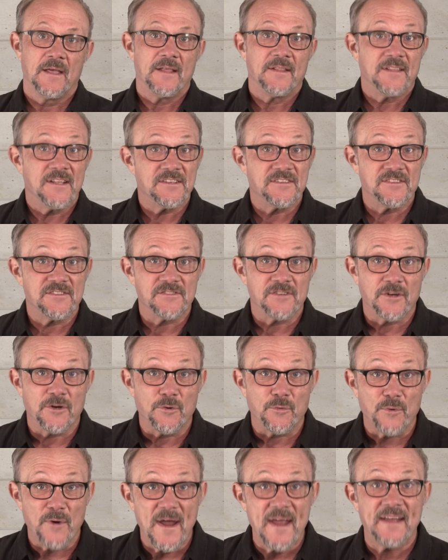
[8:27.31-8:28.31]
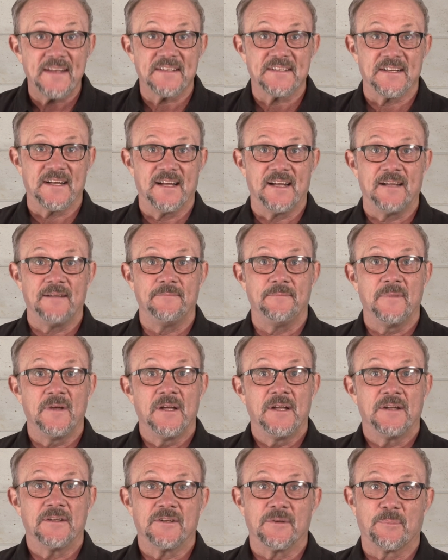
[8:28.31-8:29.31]
This is a great time
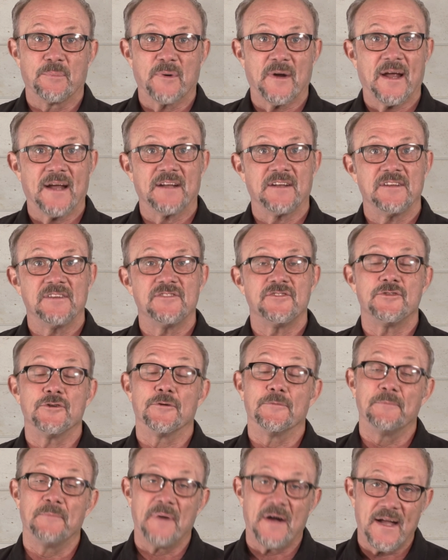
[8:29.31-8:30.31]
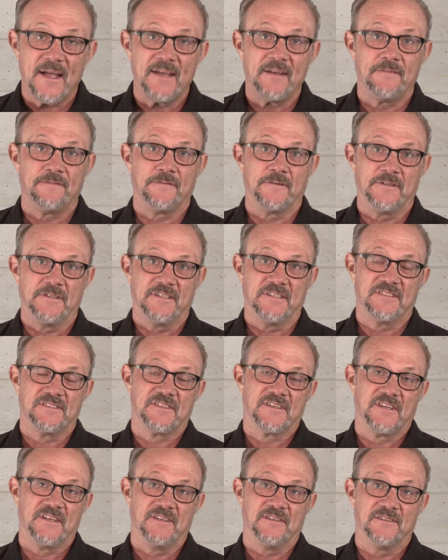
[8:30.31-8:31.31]
to practice your mindfulness
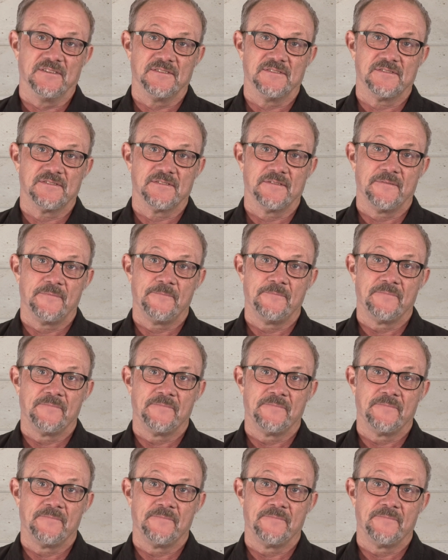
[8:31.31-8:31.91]
skills.